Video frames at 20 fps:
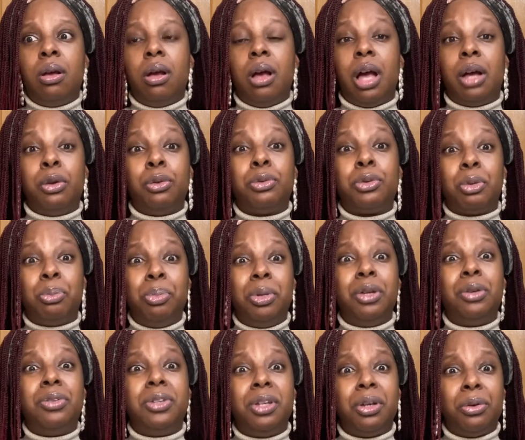And also
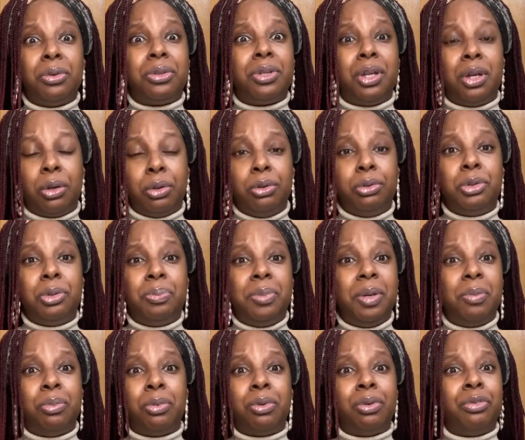POC also includes
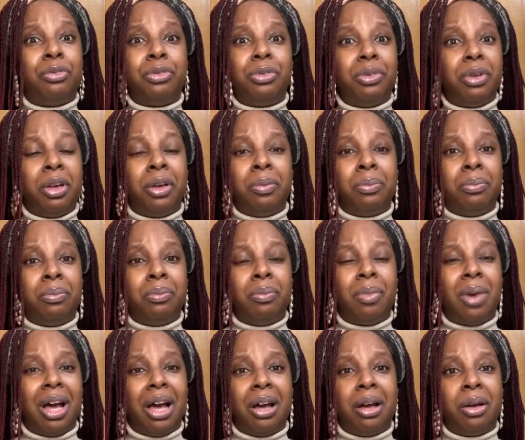people of um,
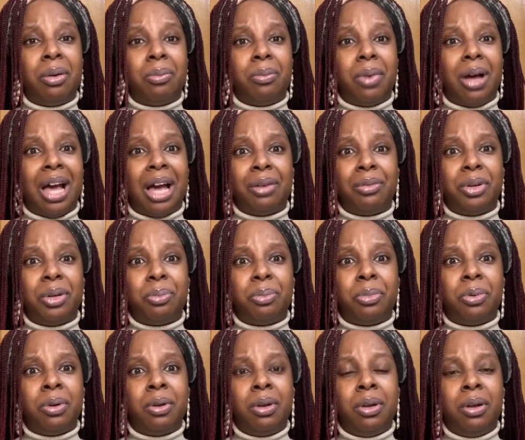um, Arab
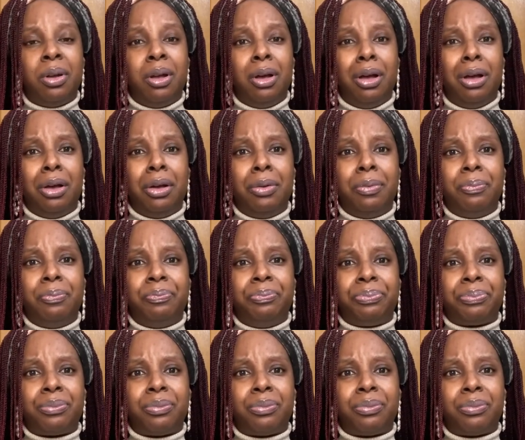um,